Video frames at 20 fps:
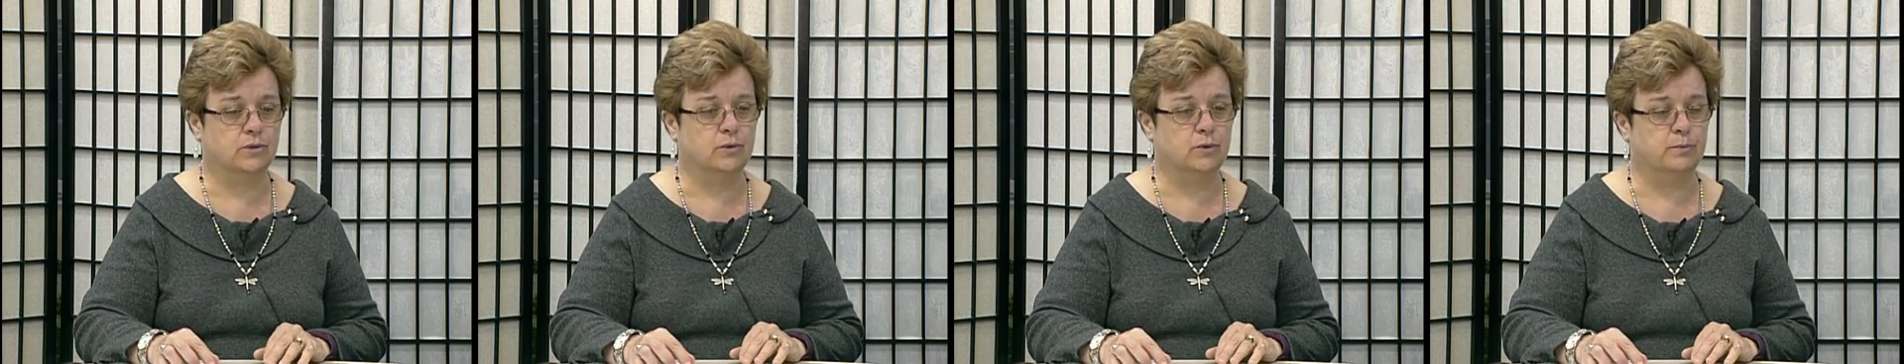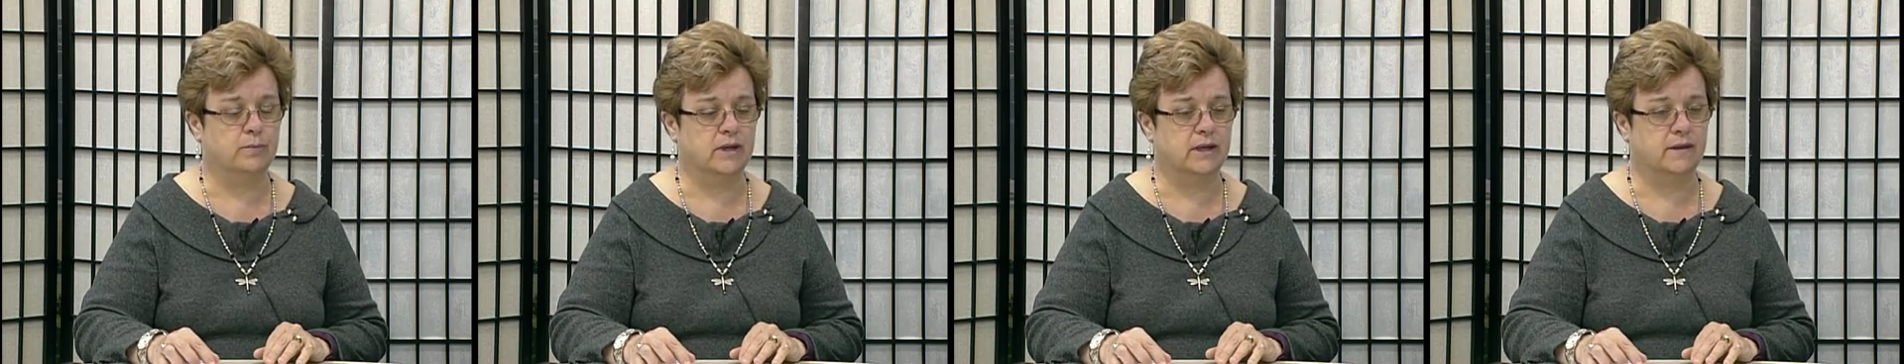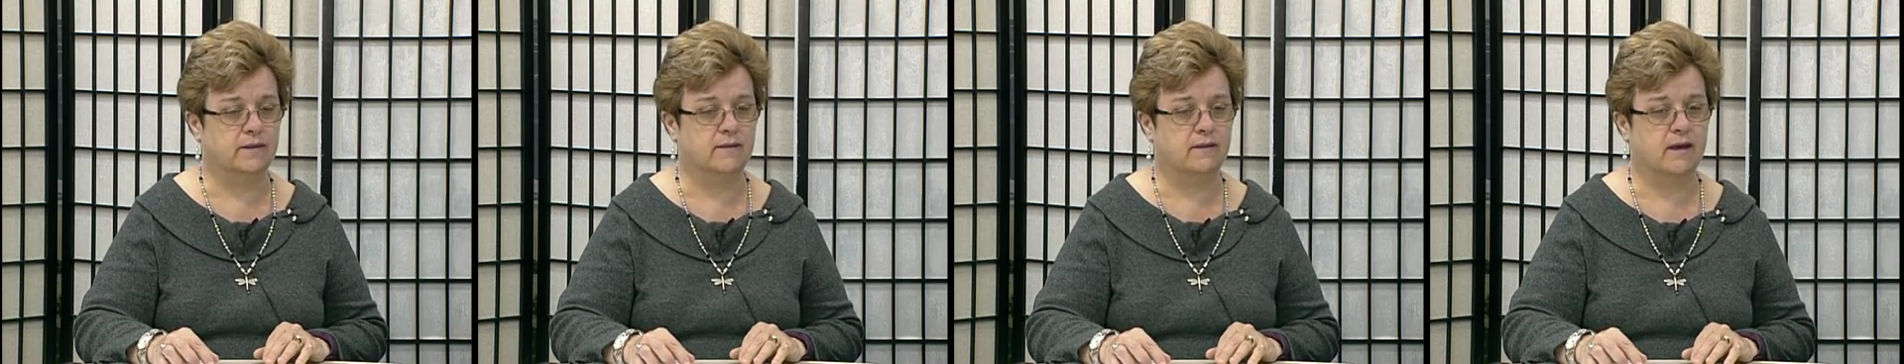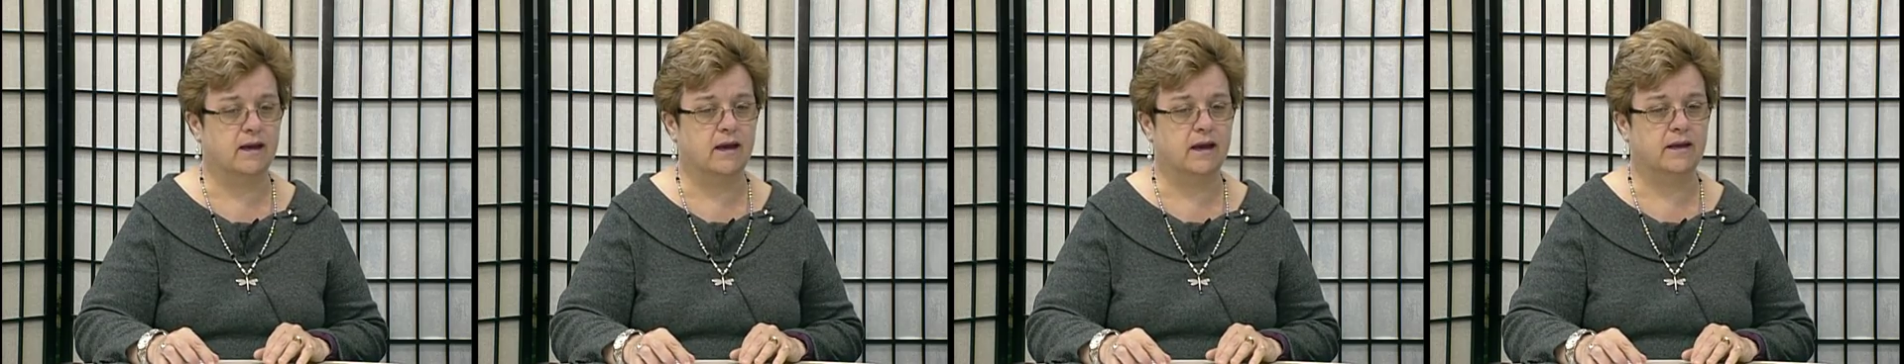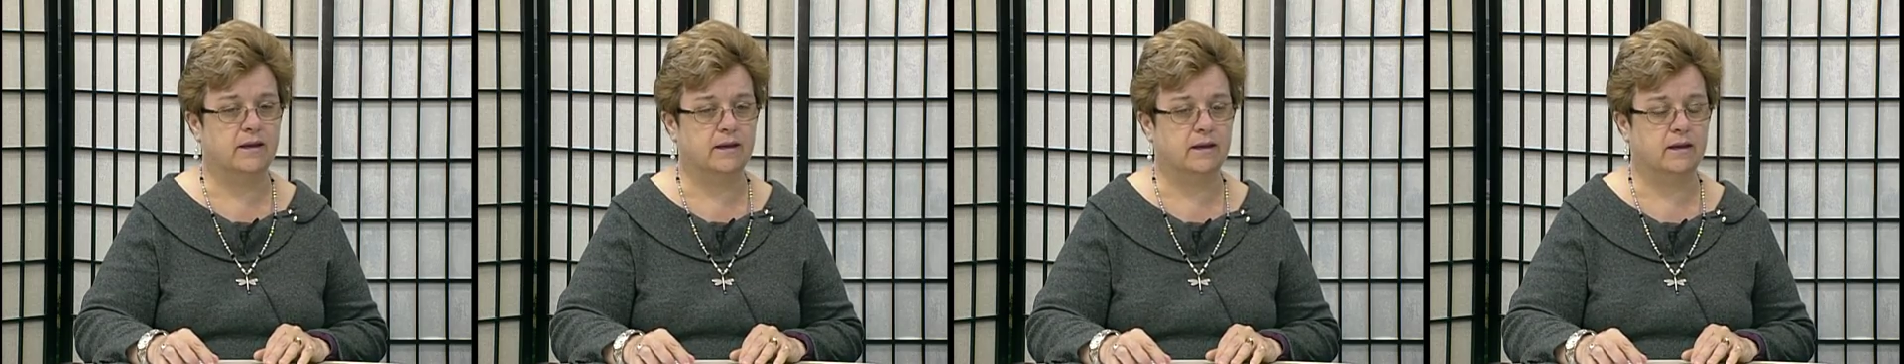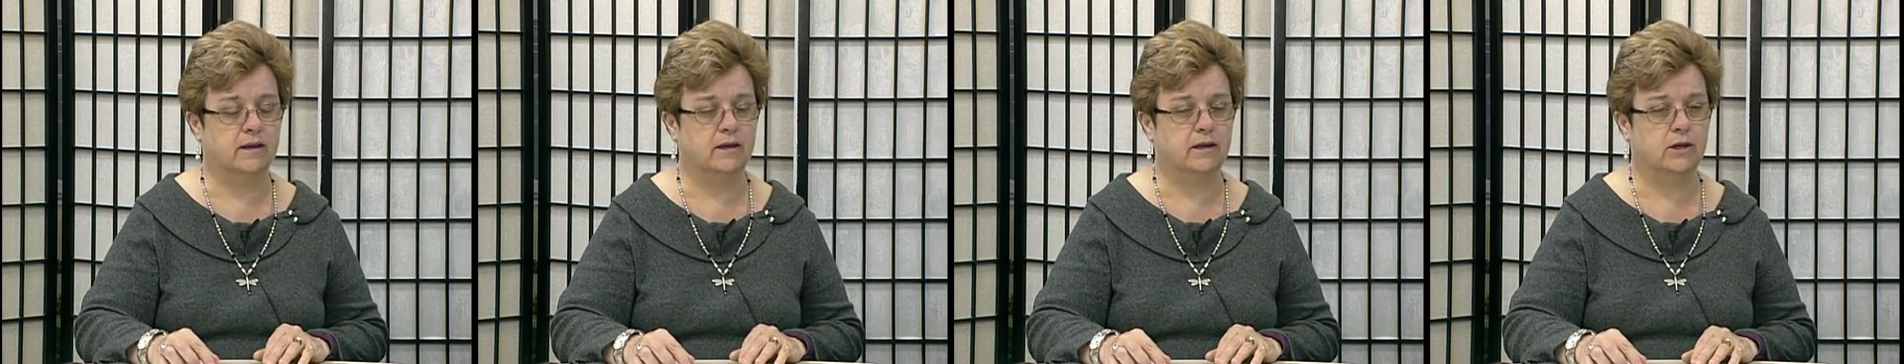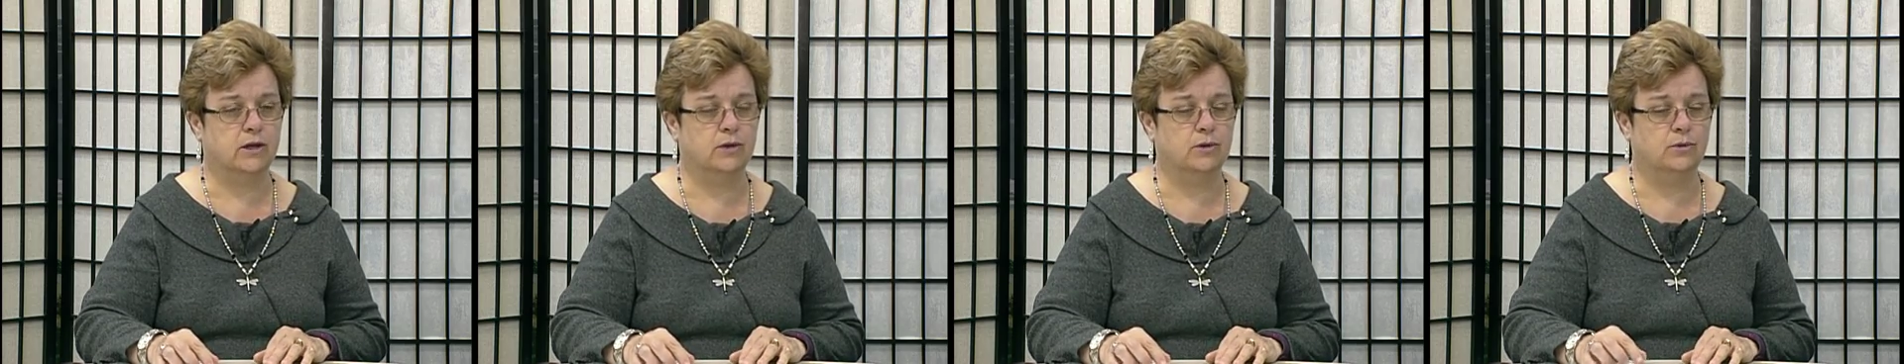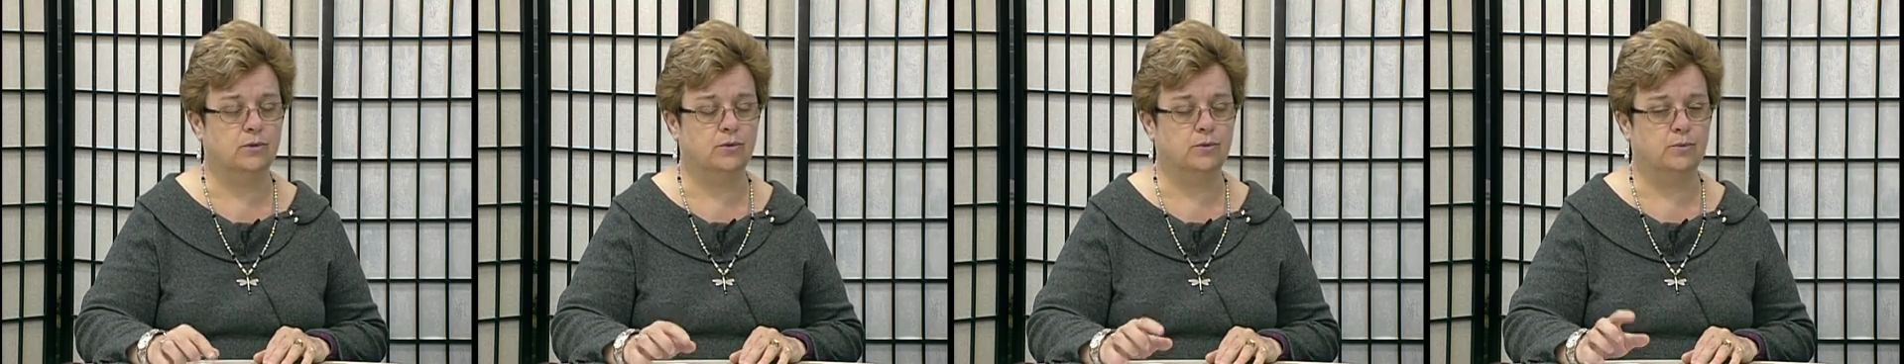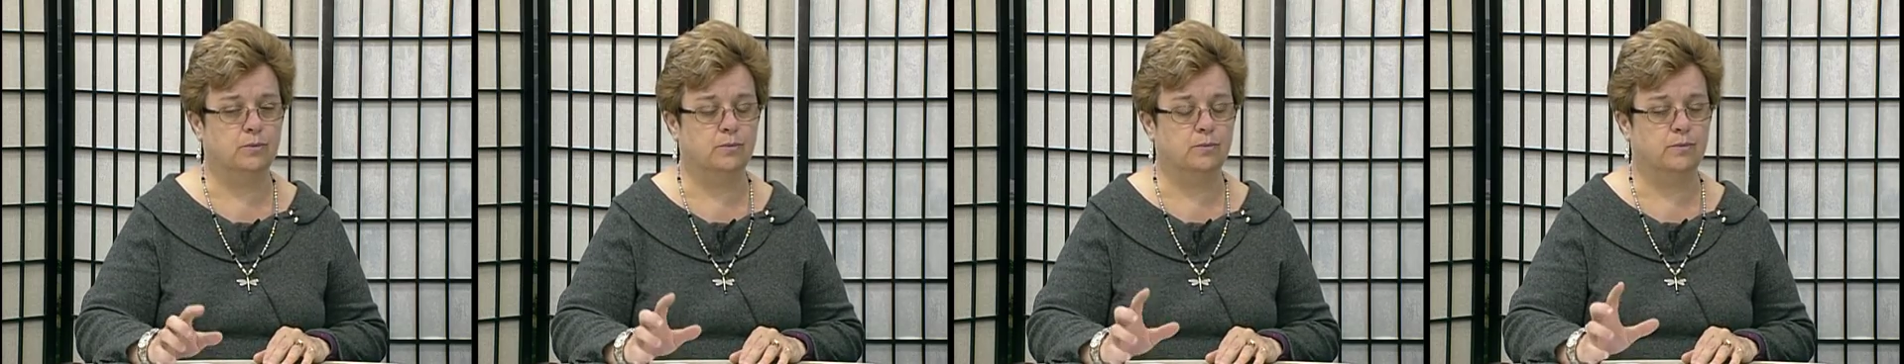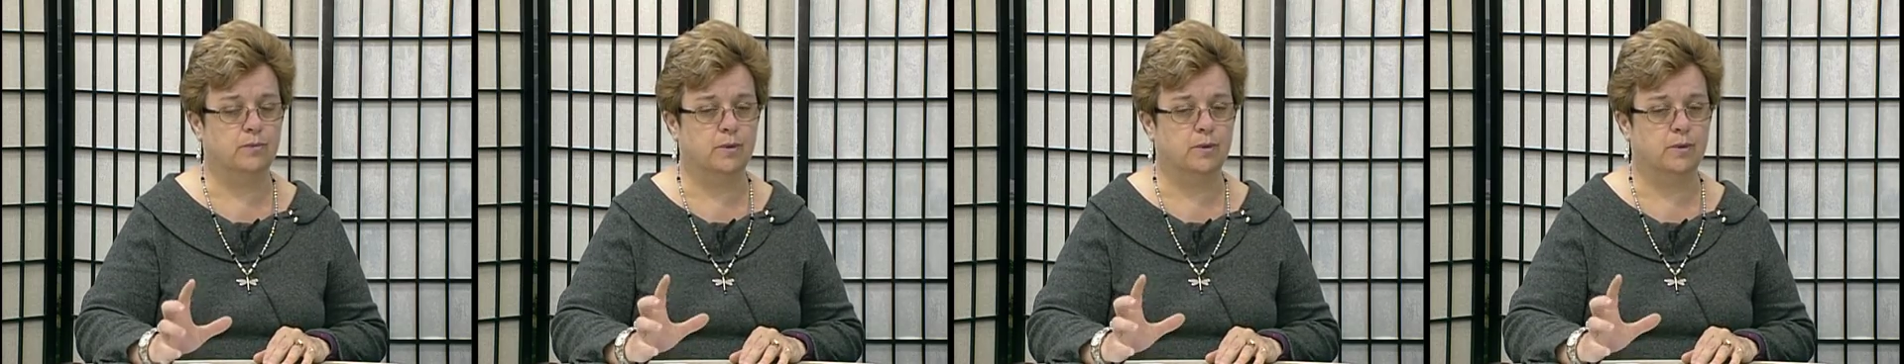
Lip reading: group in that the